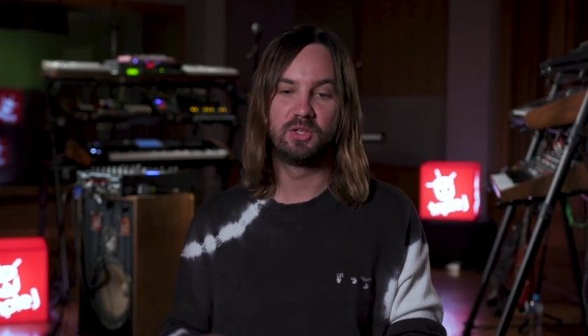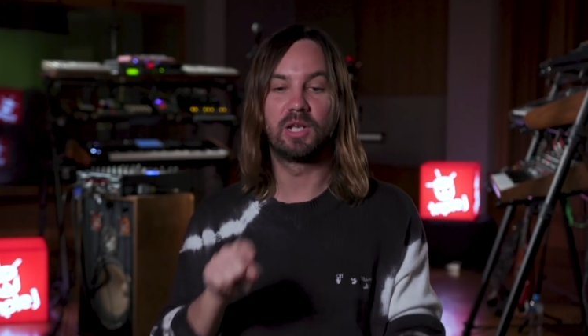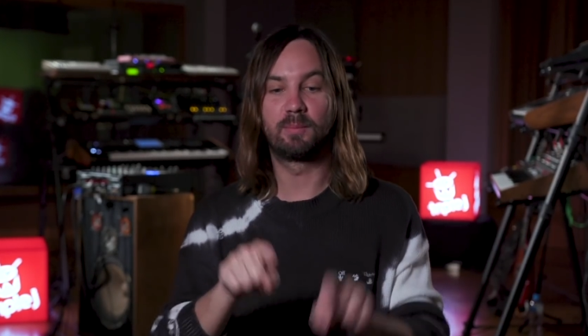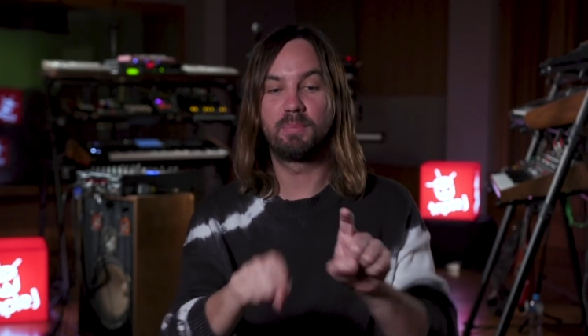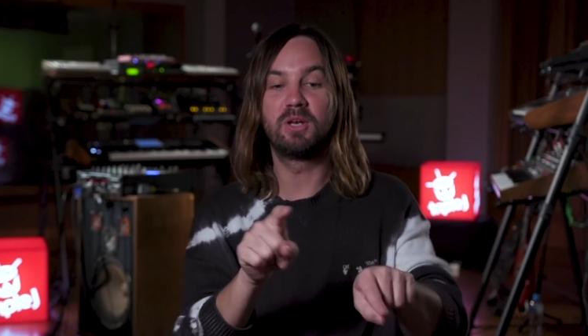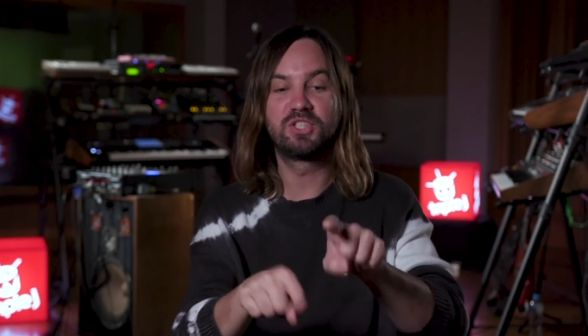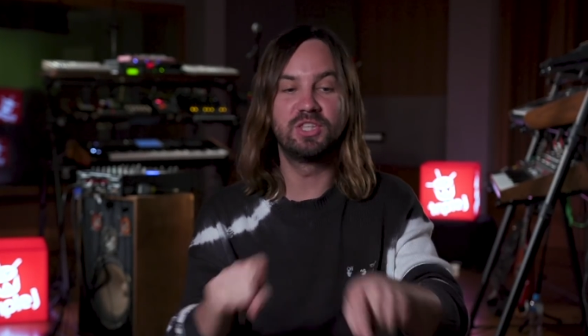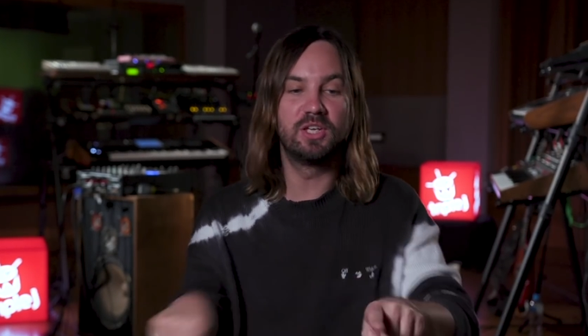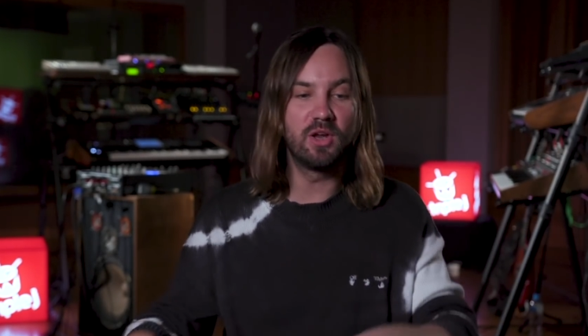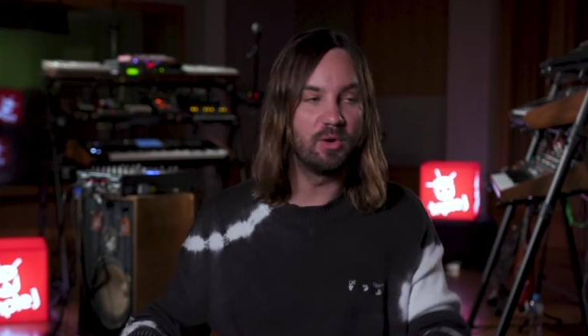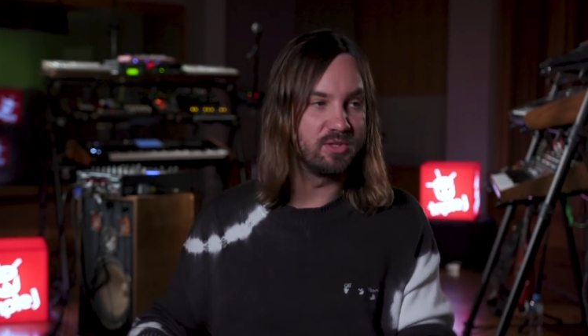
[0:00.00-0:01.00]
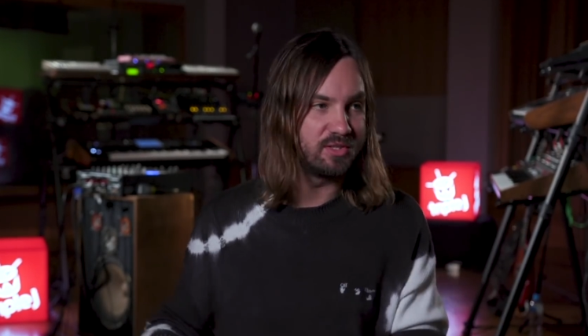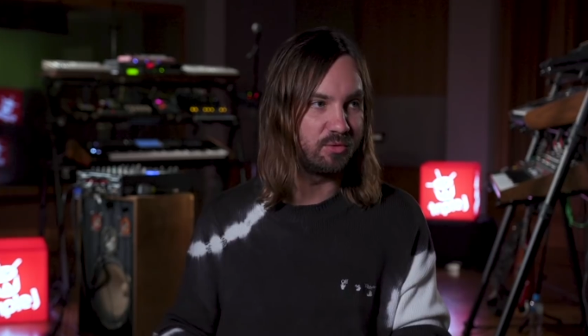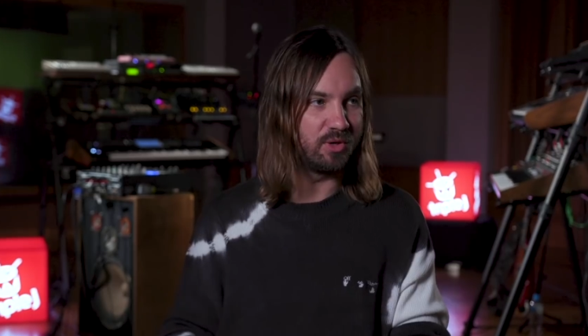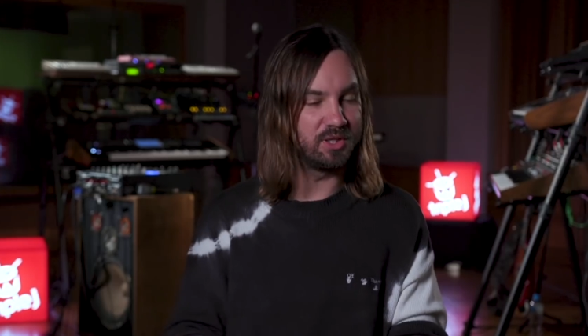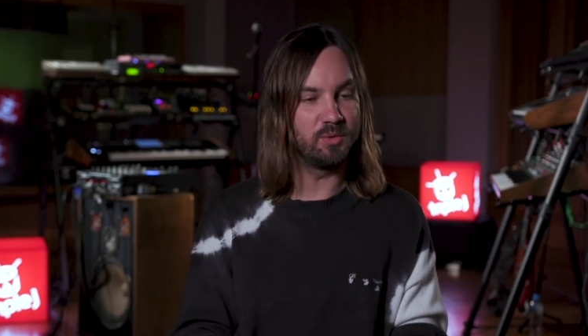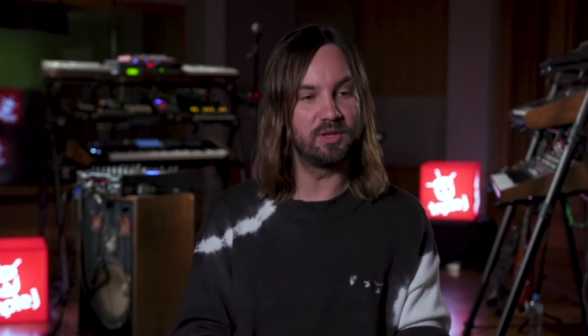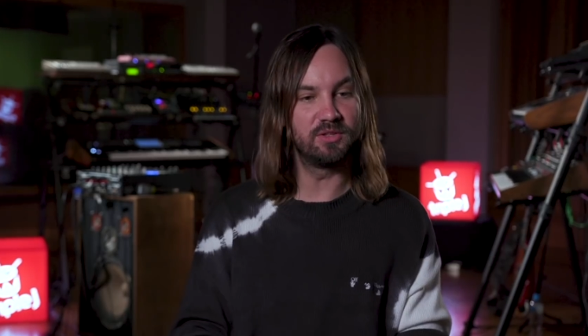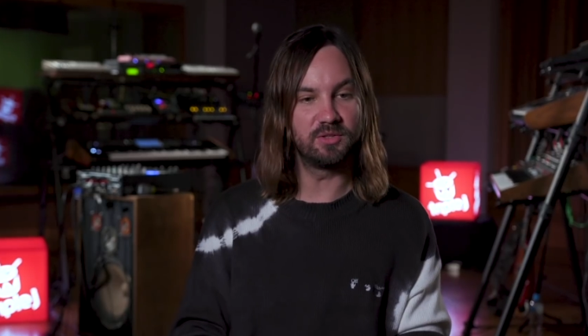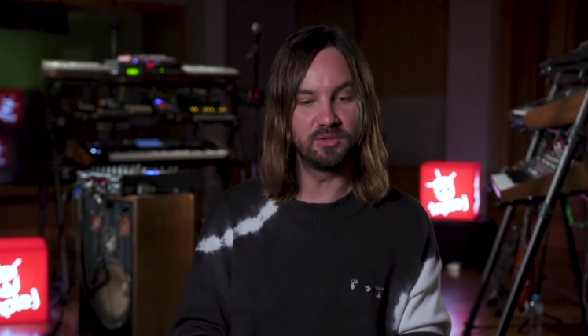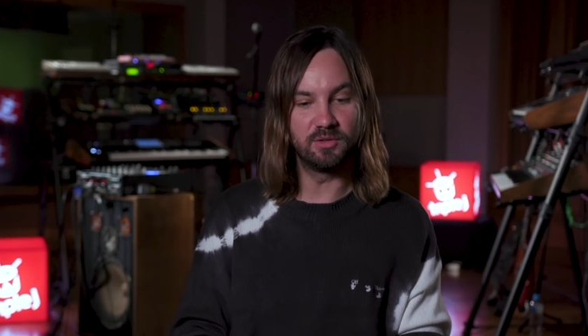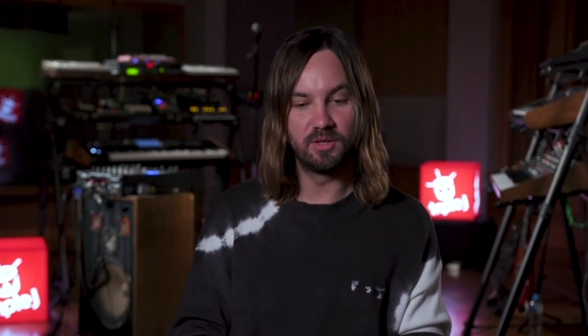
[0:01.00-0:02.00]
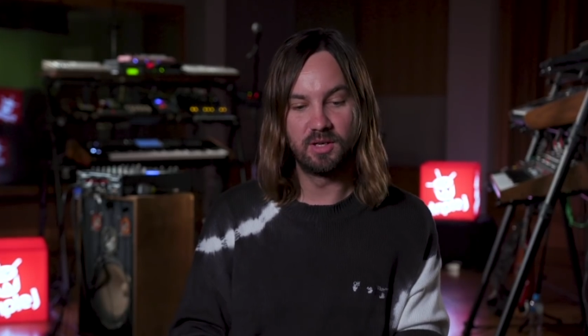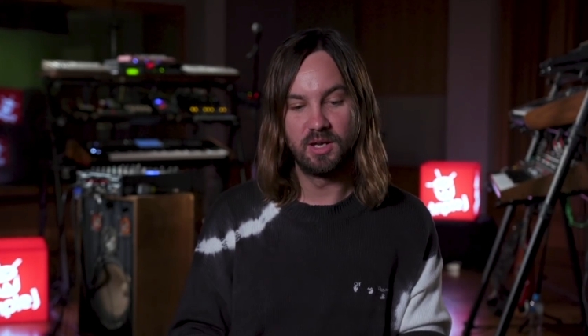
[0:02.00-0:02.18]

you like punch in the notes of what you want to do,